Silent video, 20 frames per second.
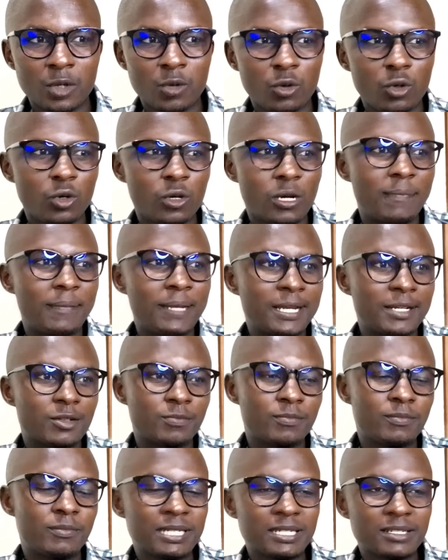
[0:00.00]
Huyo cabinet
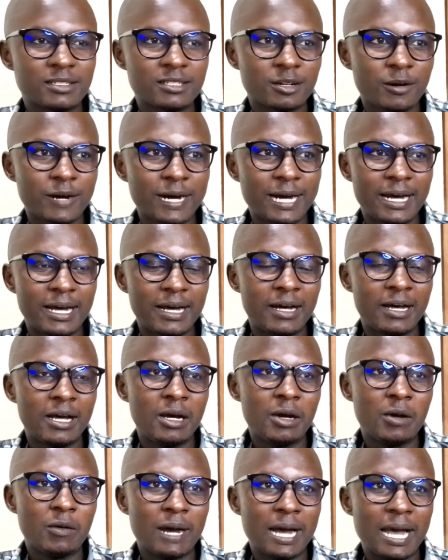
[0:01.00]
minister
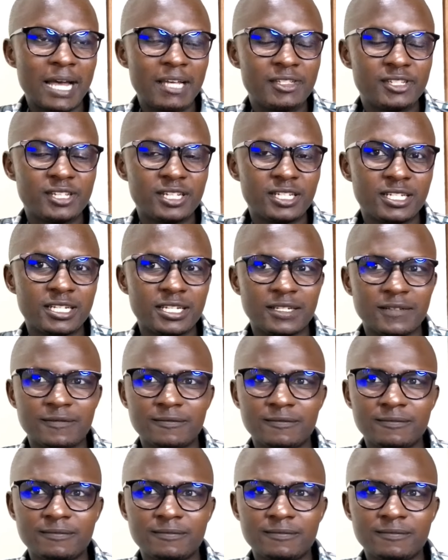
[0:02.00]
wa ICT.